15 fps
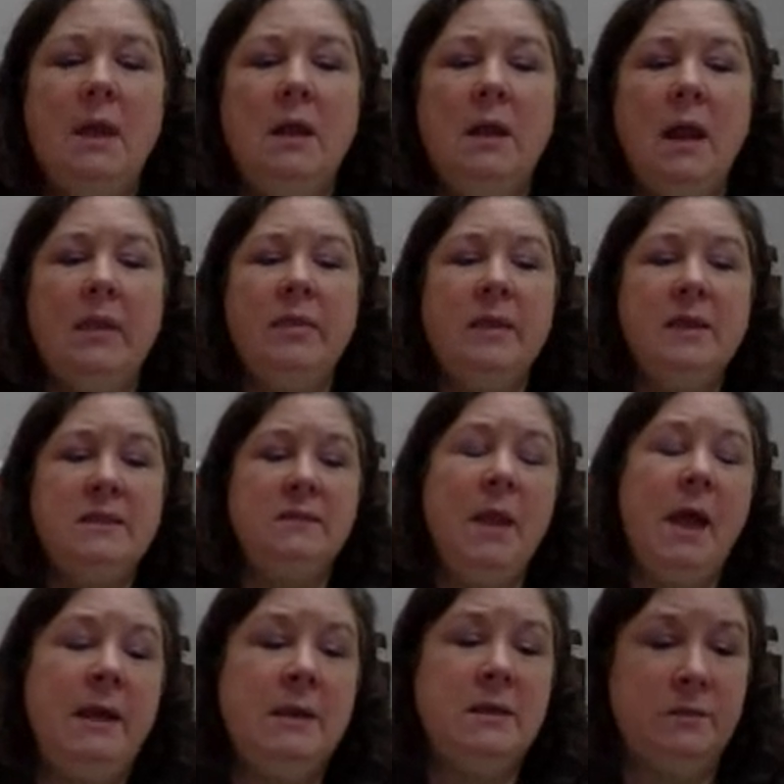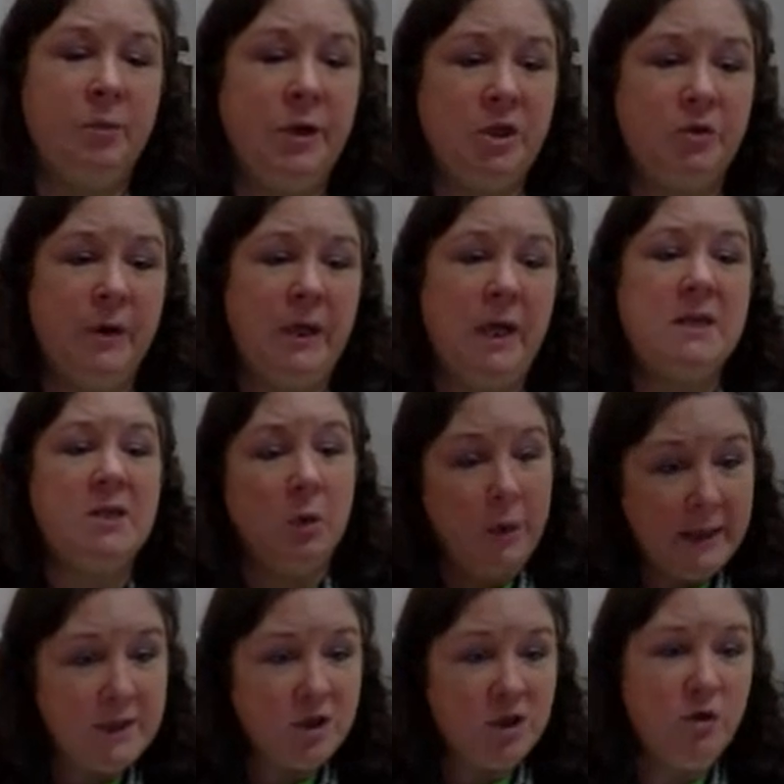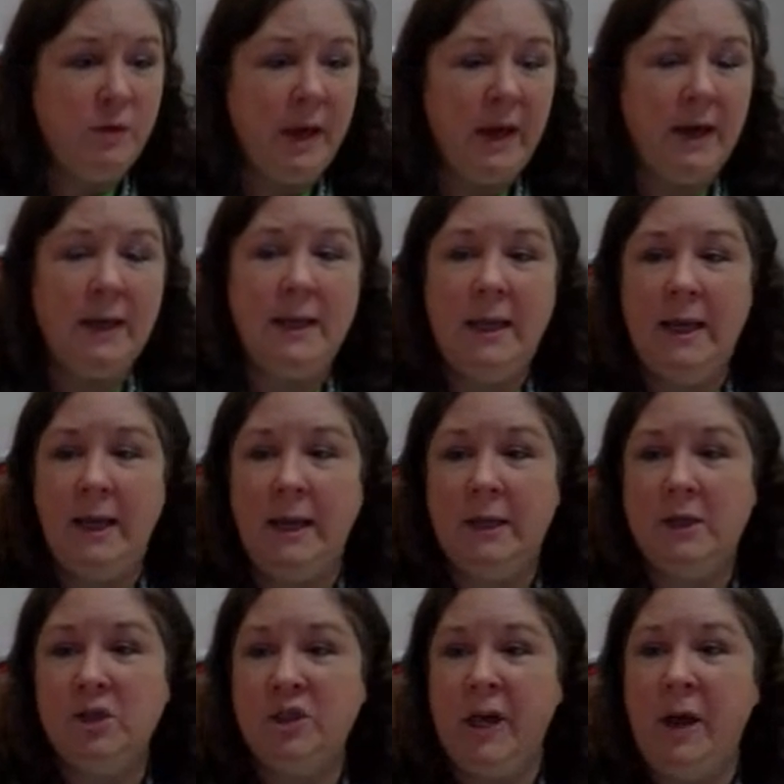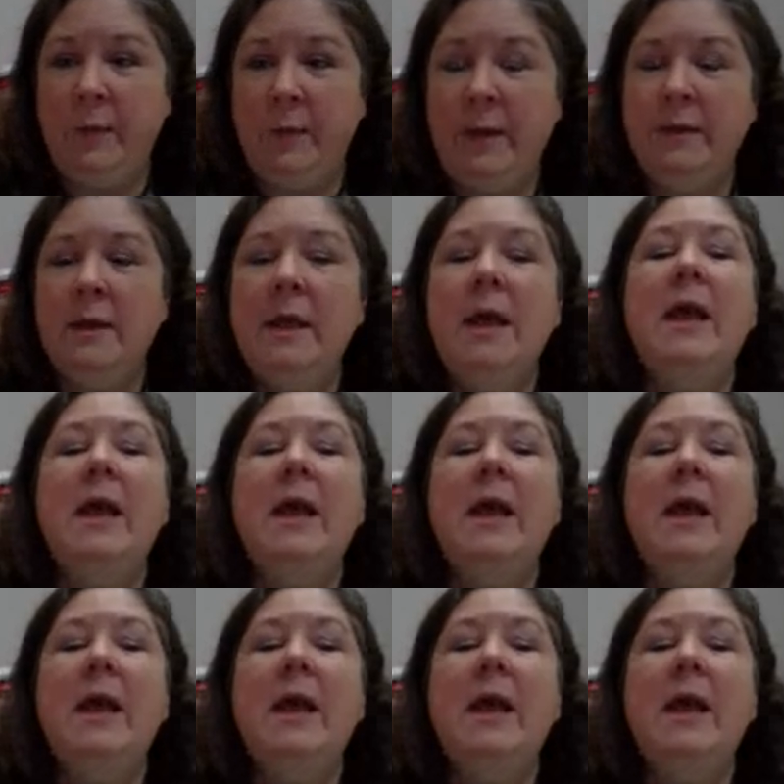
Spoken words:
Now this line is pretty tricky, so let's do that again, shall we?